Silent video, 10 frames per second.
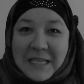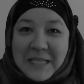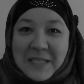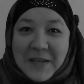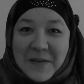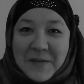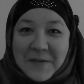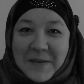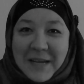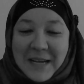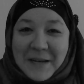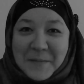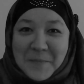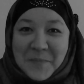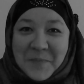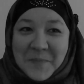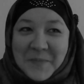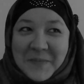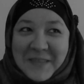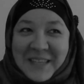So
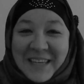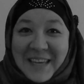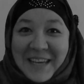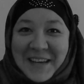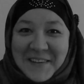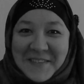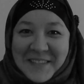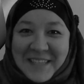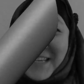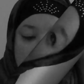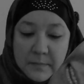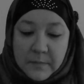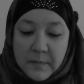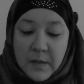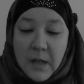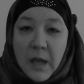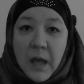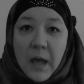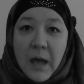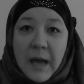here goes.
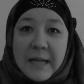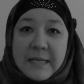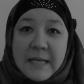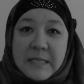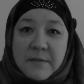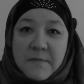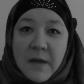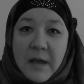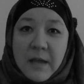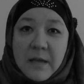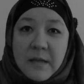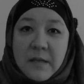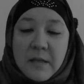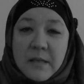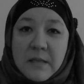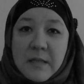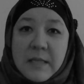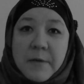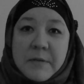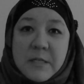I testify that
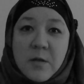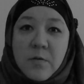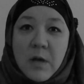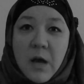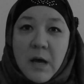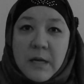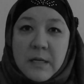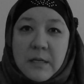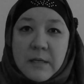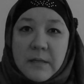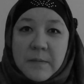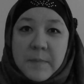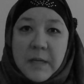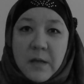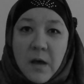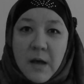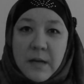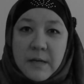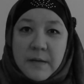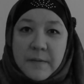there is no God but God,
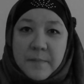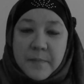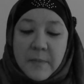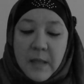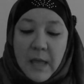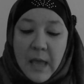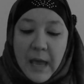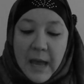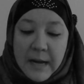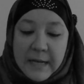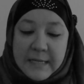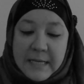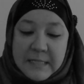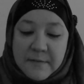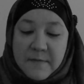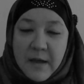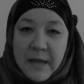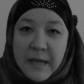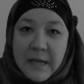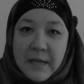and I
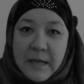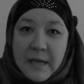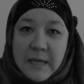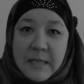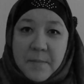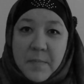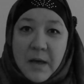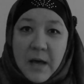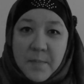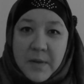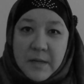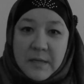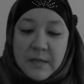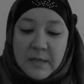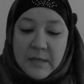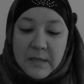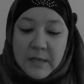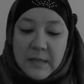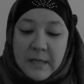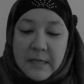testify that Muhammad
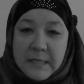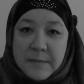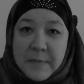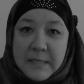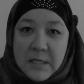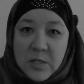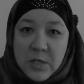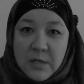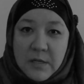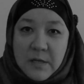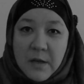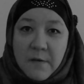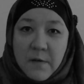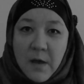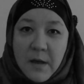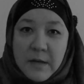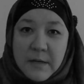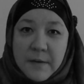is a messenger of God.